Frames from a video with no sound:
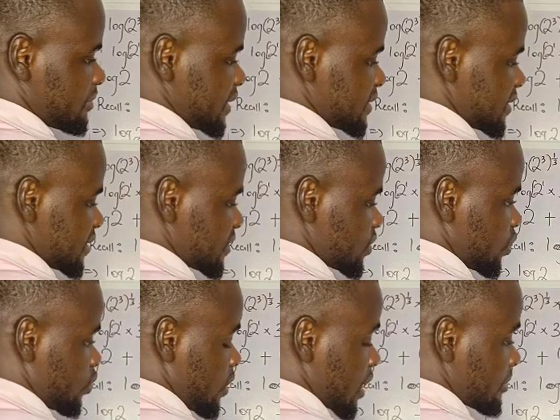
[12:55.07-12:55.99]
places,
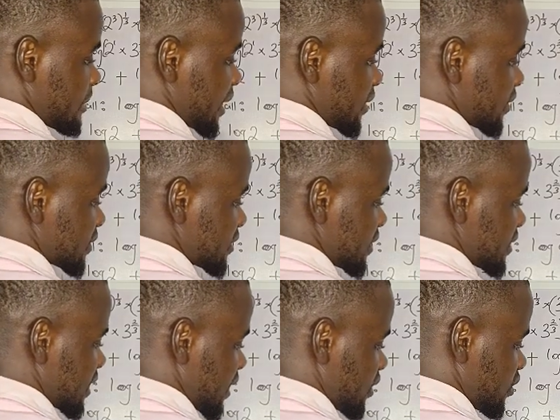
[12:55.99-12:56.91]
so 1 minus this
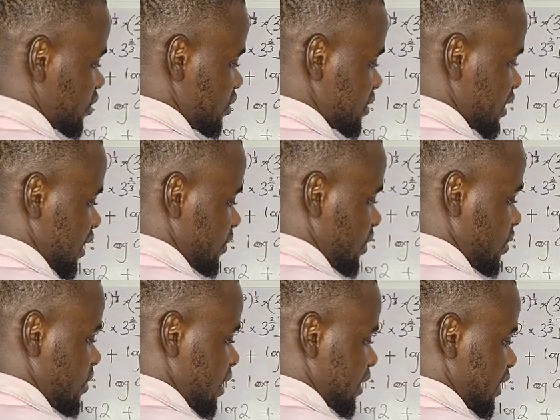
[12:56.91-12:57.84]
cannot go, take away
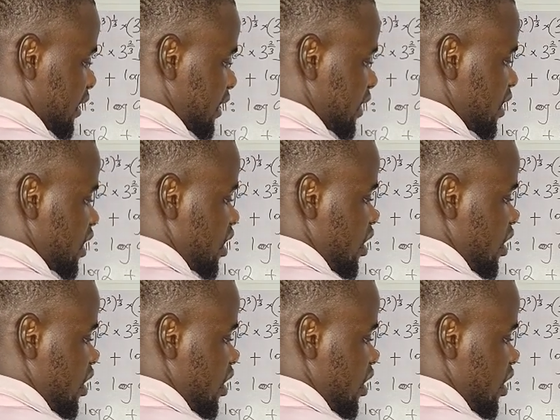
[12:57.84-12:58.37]
1 here.